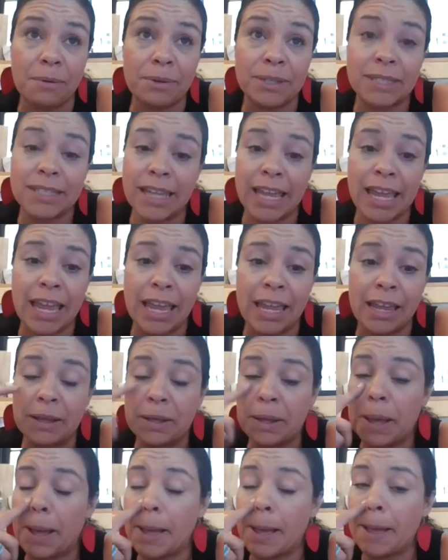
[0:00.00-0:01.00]
I was
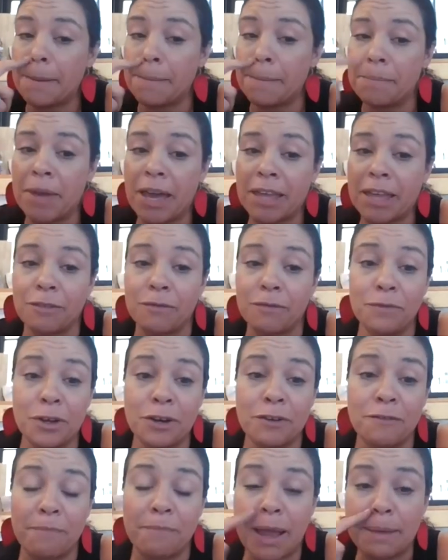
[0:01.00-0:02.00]
laying at the
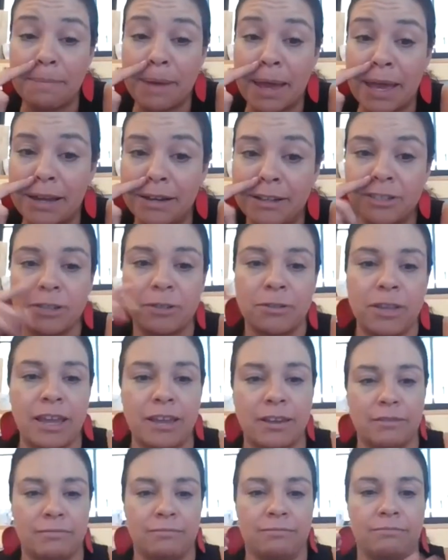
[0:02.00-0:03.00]
foot of my bed, so
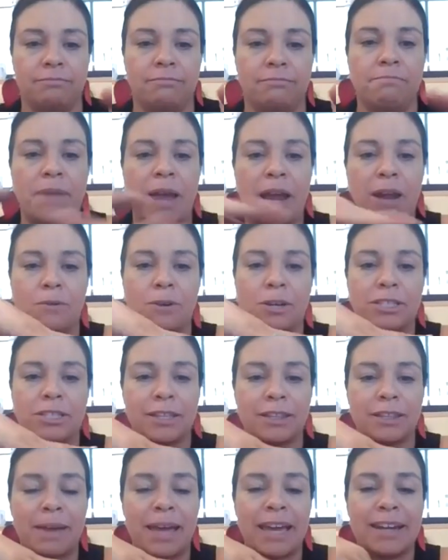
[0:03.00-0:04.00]
like backwards
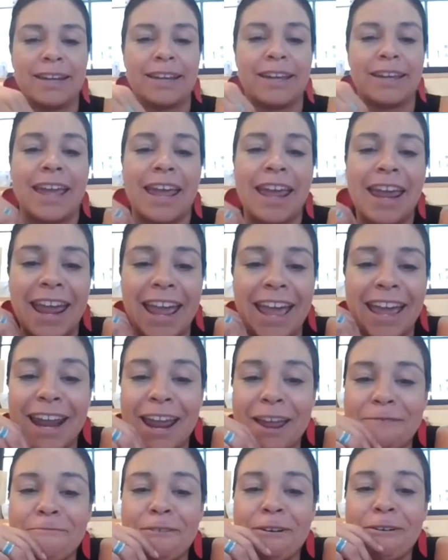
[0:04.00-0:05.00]
on the bed, and
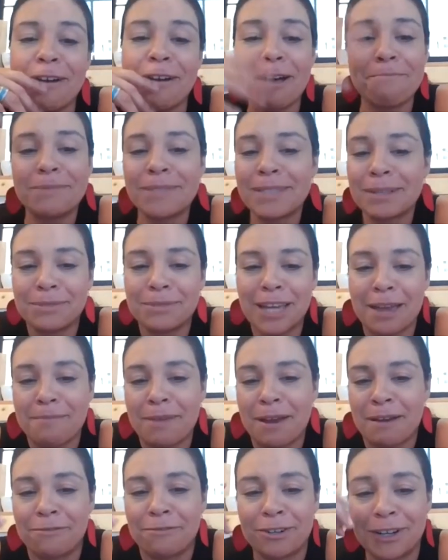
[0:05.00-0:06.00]
I woke up
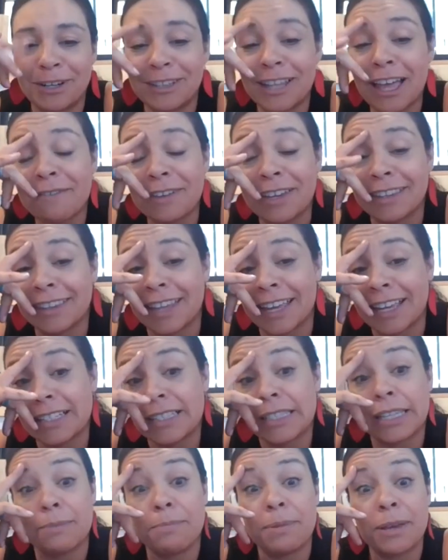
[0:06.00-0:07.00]
sometime after 11, like
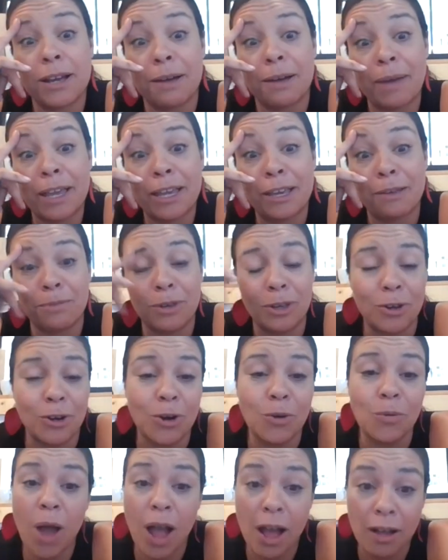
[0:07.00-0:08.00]
sleeping on my
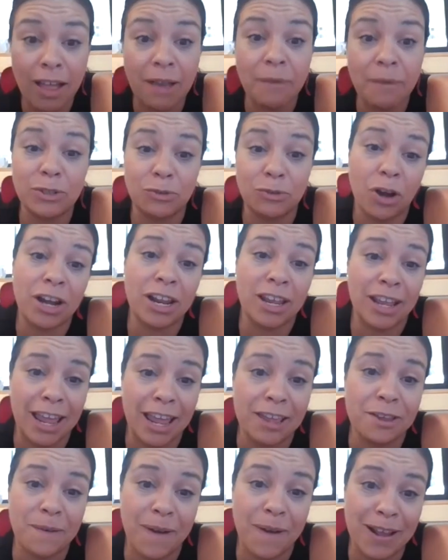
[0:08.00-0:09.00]
computer while I was running
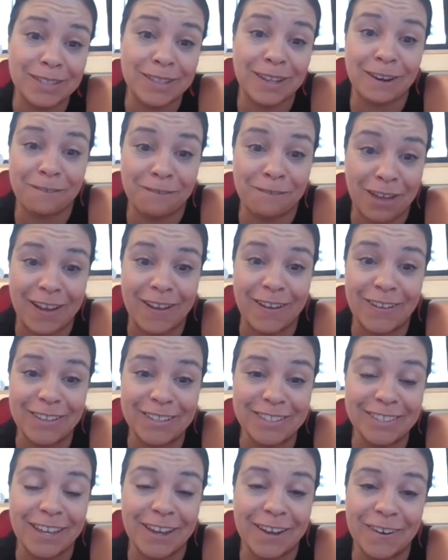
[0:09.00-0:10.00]
AUS on a
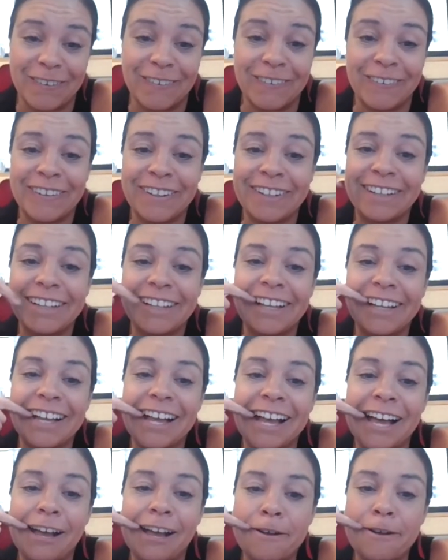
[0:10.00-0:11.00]
file.
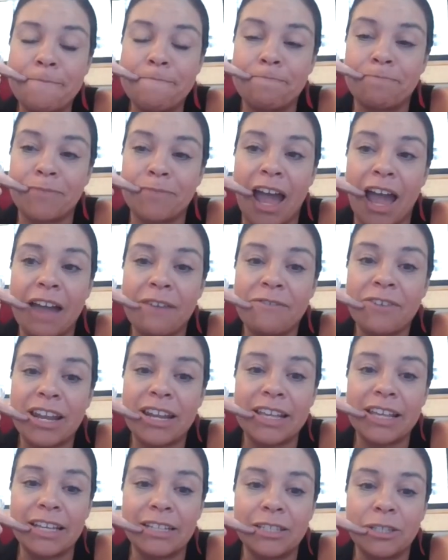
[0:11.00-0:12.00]
So I've got
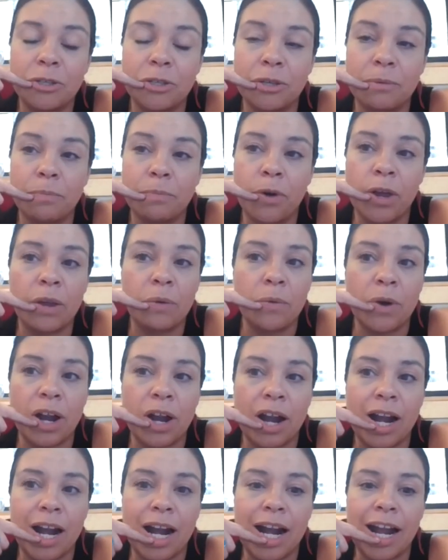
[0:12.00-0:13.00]
to get to the point
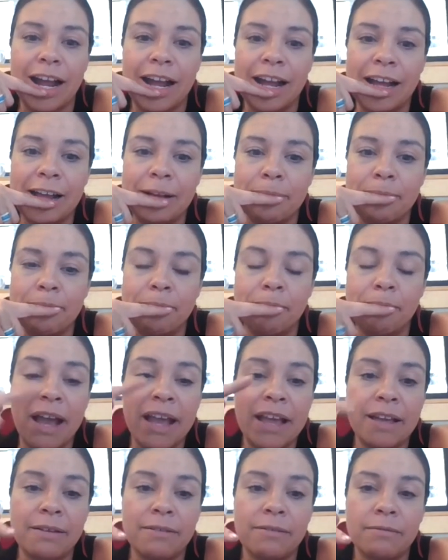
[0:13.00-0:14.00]
where
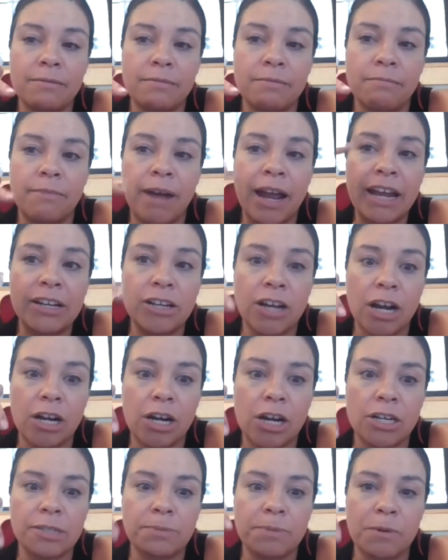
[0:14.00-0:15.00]
my
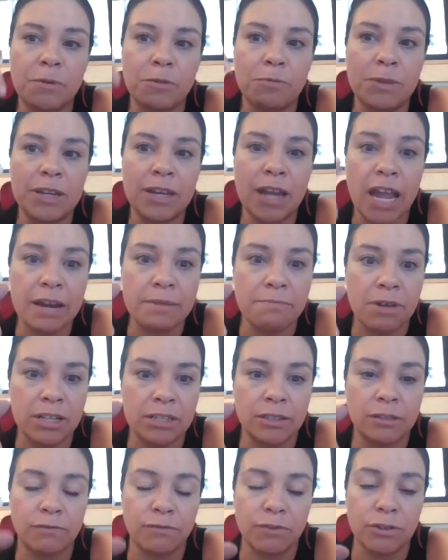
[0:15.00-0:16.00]
daughter has been with me 9
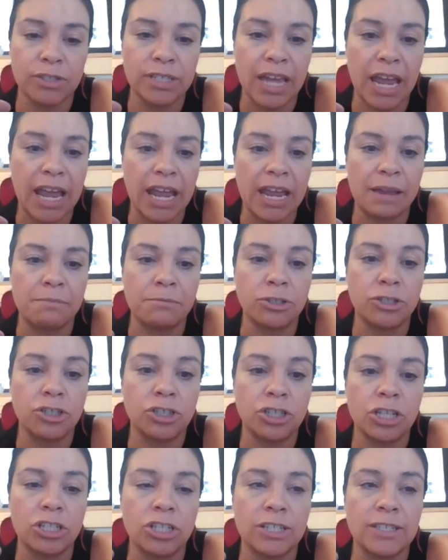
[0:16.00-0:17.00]
months full time.
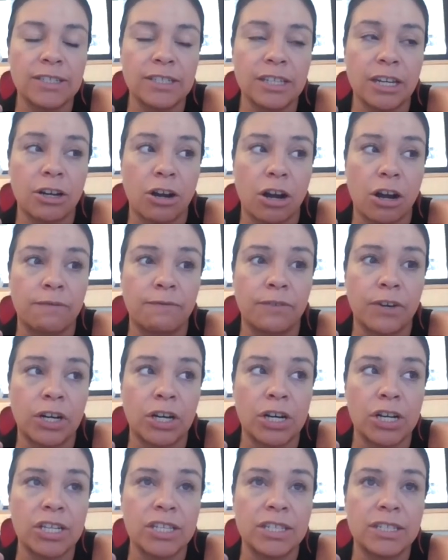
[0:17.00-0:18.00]
She just did her
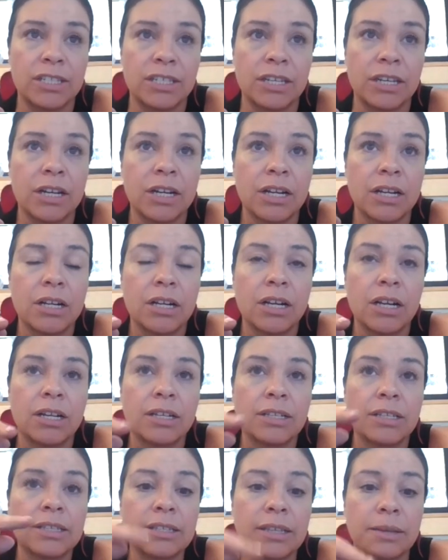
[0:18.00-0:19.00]
first
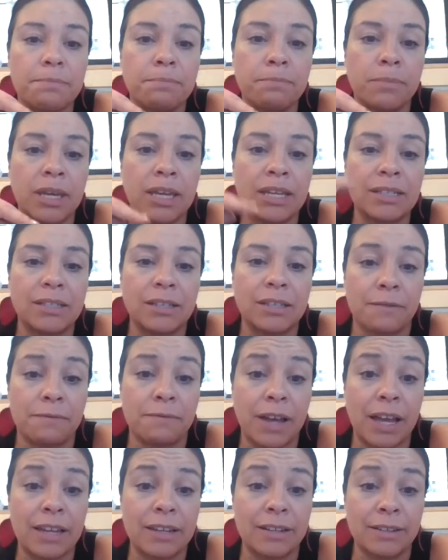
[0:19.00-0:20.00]
submit to
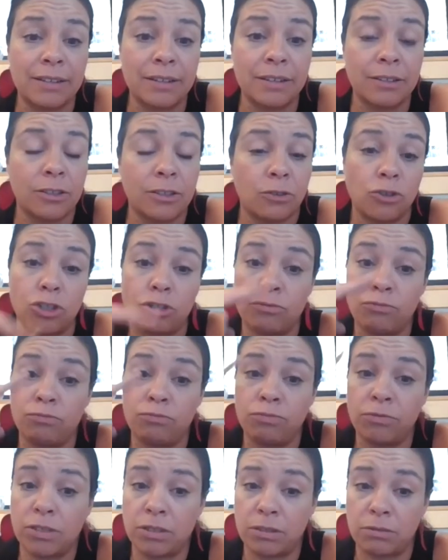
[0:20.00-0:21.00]
fund. So she
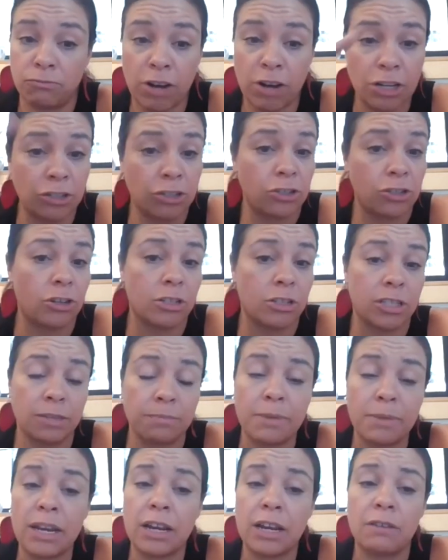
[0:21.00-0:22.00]
registered,
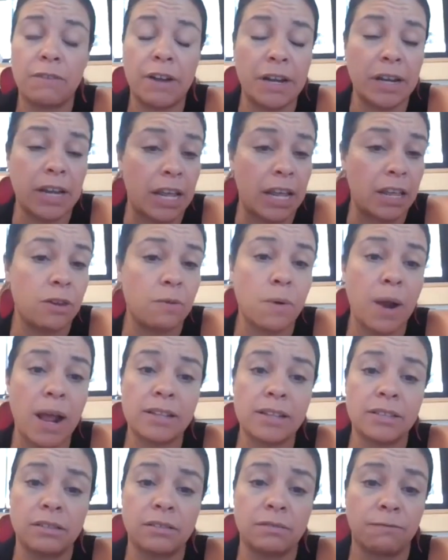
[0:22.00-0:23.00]
submitted, ran
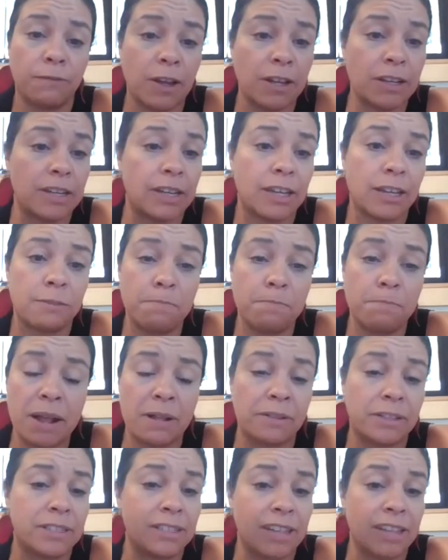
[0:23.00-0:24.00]
AUS, funded,
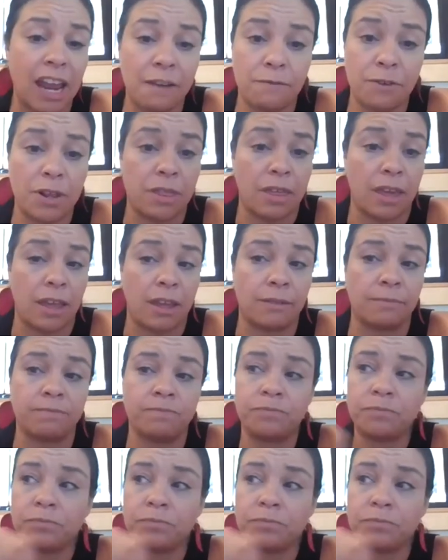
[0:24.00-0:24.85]
balanced everything.